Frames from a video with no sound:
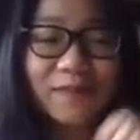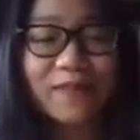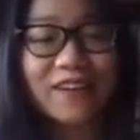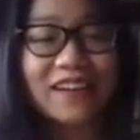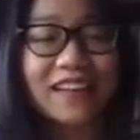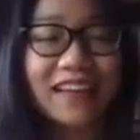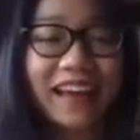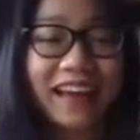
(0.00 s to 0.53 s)

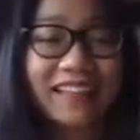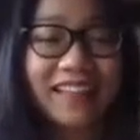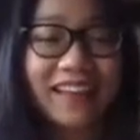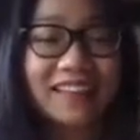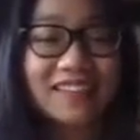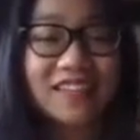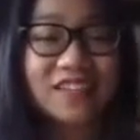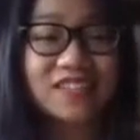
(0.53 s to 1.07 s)
reporting
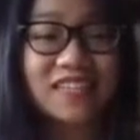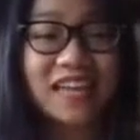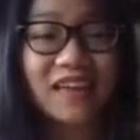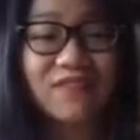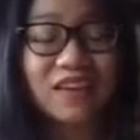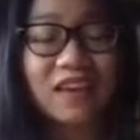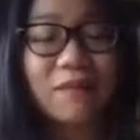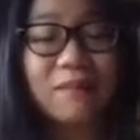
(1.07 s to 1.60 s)
guidelines, such as
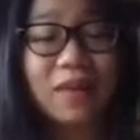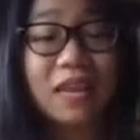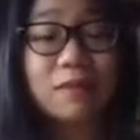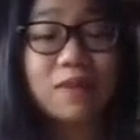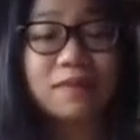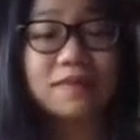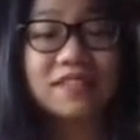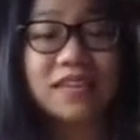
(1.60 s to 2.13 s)
having a
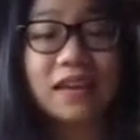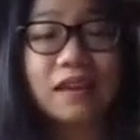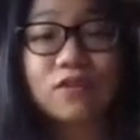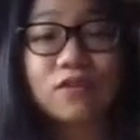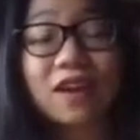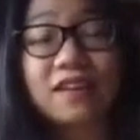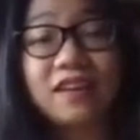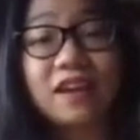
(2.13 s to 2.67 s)
minimum set of
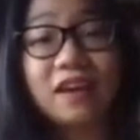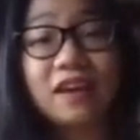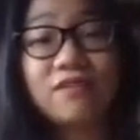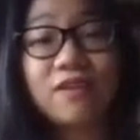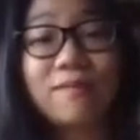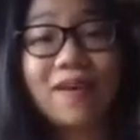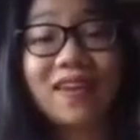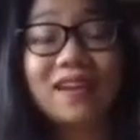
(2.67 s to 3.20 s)
criteria
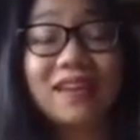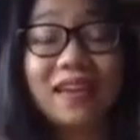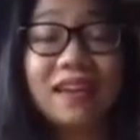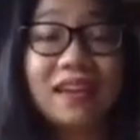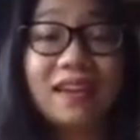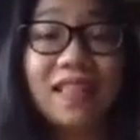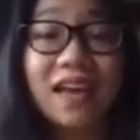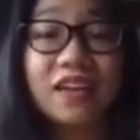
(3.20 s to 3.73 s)
for
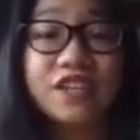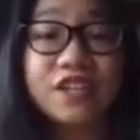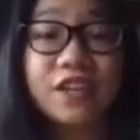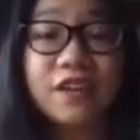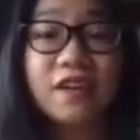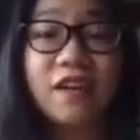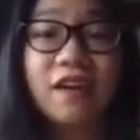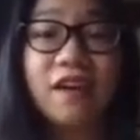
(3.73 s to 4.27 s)
metadata
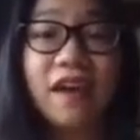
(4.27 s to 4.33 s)
collection,